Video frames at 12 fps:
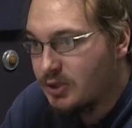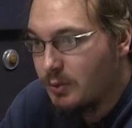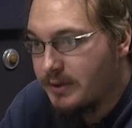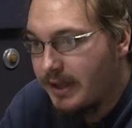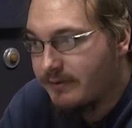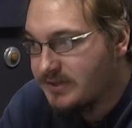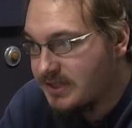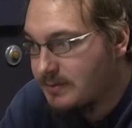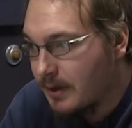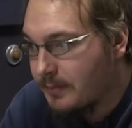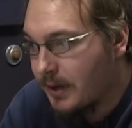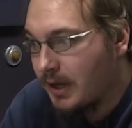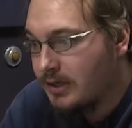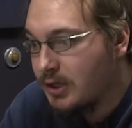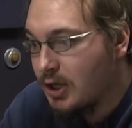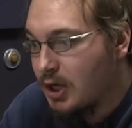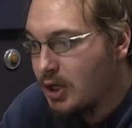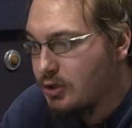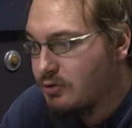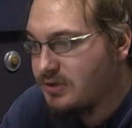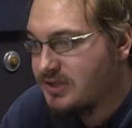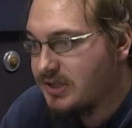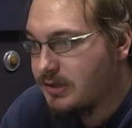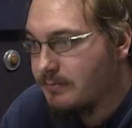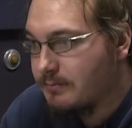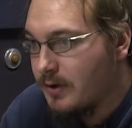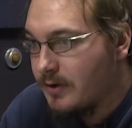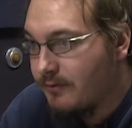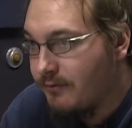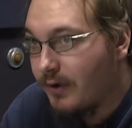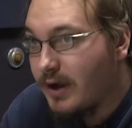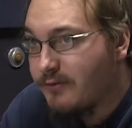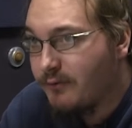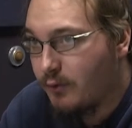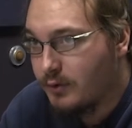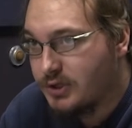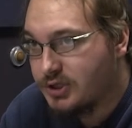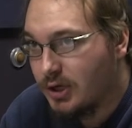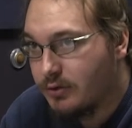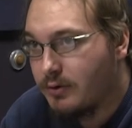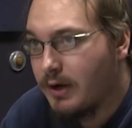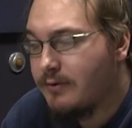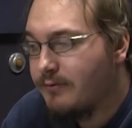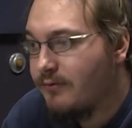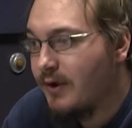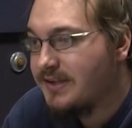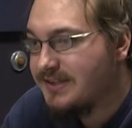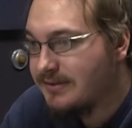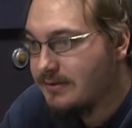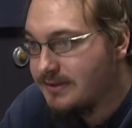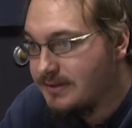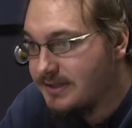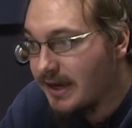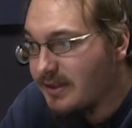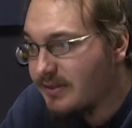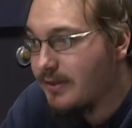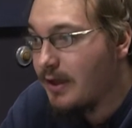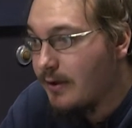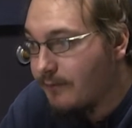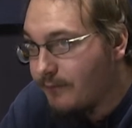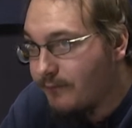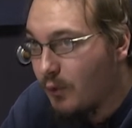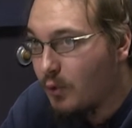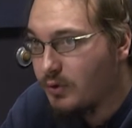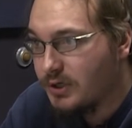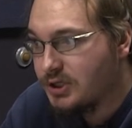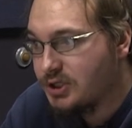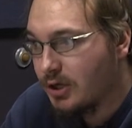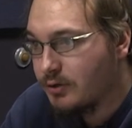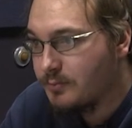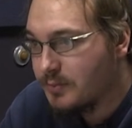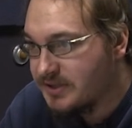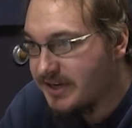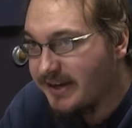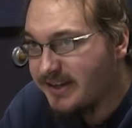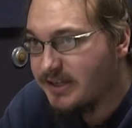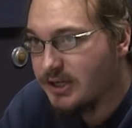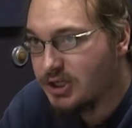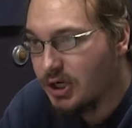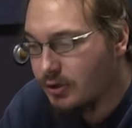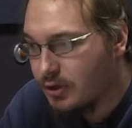So when they have a team up and you see them fight for each other and fight to the death for each other, protecting each